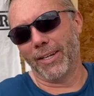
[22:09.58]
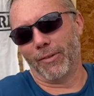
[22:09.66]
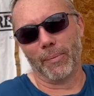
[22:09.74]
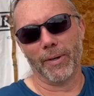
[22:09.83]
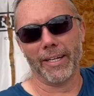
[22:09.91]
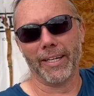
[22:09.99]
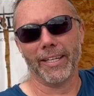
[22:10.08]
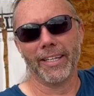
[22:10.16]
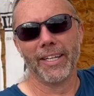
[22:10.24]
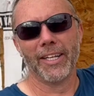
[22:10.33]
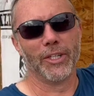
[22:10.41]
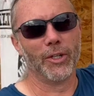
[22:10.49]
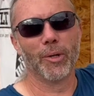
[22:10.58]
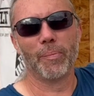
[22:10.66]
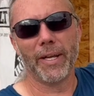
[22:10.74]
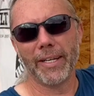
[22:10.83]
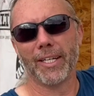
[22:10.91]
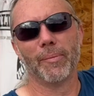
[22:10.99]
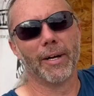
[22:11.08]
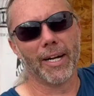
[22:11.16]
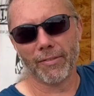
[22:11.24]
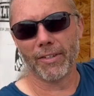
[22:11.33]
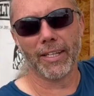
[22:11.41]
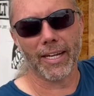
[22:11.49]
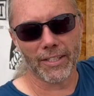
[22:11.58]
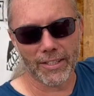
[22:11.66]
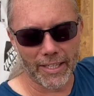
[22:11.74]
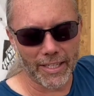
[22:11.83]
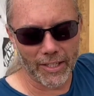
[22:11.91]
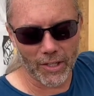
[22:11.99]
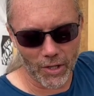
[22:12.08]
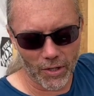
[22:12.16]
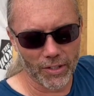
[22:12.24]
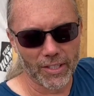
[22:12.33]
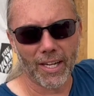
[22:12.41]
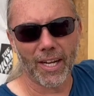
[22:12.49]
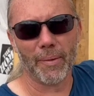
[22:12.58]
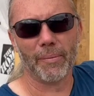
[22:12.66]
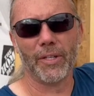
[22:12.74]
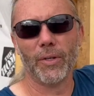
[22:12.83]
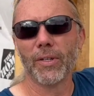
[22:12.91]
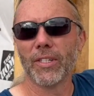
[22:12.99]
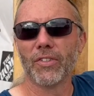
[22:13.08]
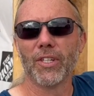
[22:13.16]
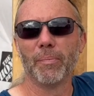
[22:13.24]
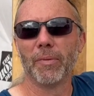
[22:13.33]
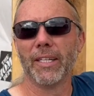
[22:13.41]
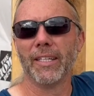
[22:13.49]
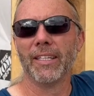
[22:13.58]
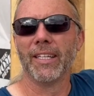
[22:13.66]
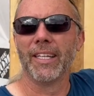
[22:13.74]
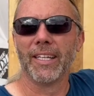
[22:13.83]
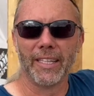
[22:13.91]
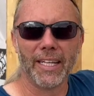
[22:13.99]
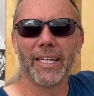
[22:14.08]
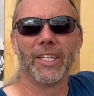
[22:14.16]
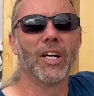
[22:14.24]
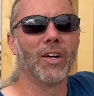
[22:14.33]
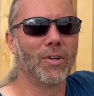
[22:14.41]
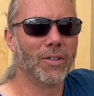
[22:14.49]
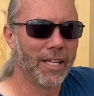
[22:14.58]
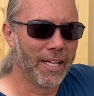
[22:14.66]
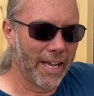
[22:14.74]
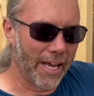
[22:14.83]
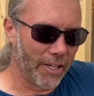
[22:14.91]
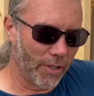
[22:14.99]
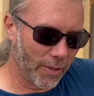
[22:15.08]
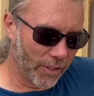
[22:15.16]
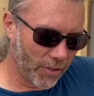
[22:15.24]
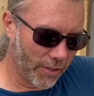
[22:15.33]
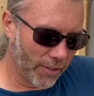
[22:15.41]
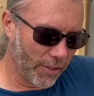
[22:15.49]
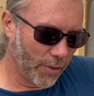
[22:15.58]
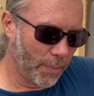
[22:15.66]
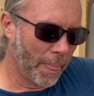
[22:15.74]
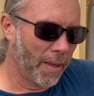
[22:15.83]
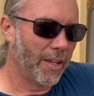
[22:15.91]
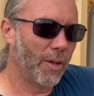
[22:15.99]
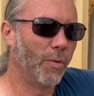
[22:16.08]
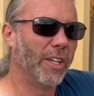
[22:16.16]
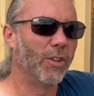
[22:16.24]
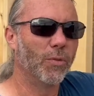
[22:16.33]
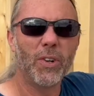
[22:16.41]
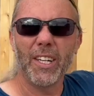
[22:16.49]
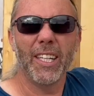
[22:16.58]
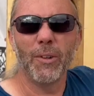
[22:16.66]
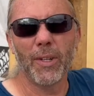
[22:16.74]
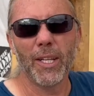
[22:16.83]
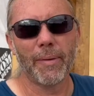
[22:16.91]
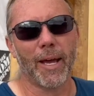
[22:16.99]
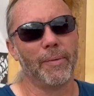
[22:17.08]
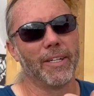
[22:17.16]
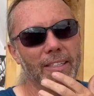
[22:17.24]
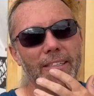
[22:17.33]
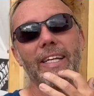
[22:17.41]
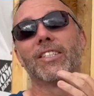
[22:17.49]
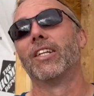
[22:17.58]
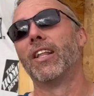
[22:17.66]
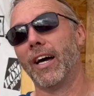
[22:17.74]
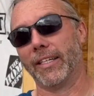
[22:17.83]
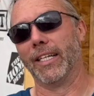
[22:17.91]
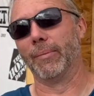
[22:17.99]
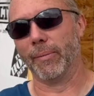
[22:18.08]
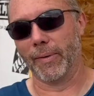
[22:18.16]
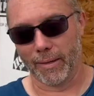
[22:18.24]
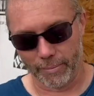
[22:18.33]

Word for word: everybody your opinion about every last thing all the time. You can simply let it go. And you know what else you can do? When you're really, really mad, because it takes a lot to get me mad,